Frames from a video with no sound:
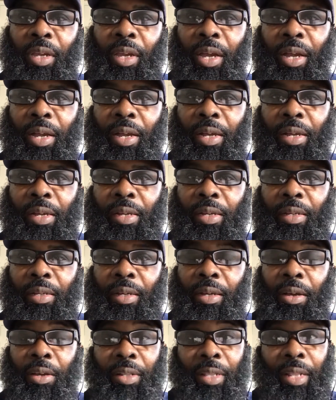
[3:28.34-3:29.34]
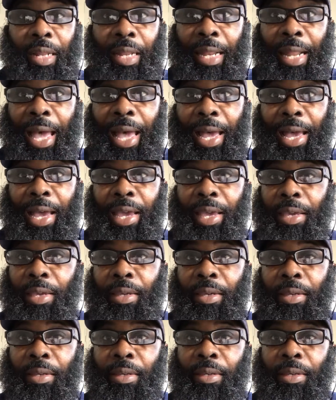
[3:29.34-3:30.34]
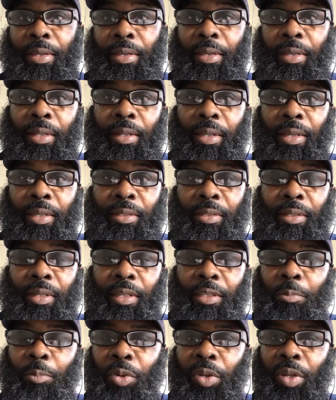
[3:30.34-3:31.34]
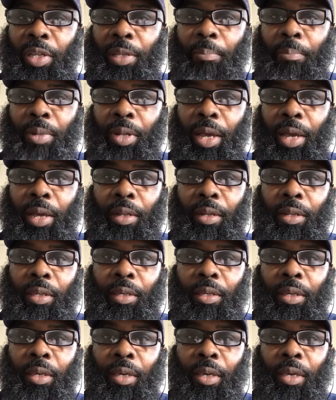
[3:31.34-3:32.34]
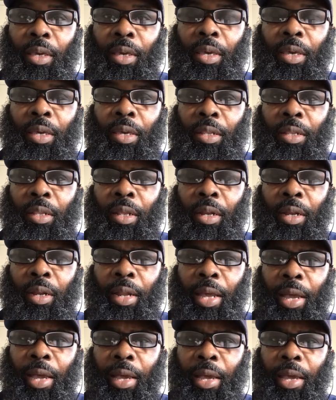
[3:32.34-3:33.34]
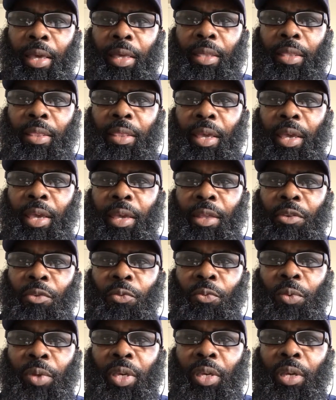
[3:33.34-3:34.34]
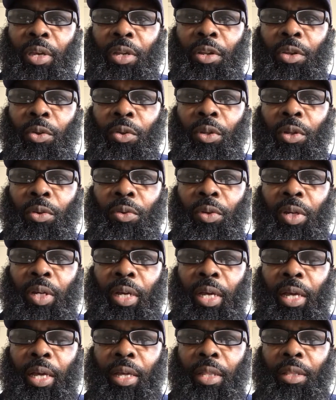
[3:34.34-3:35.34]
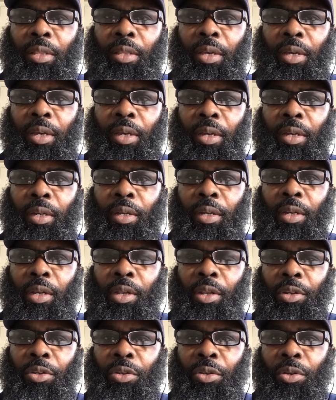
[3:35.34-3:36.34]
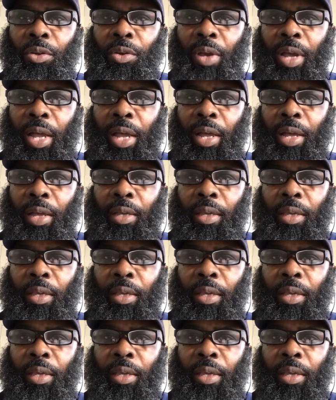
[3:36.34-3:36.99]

uh, or the lie, let's, let's put it bluntly, the lie that we are no longer under Torah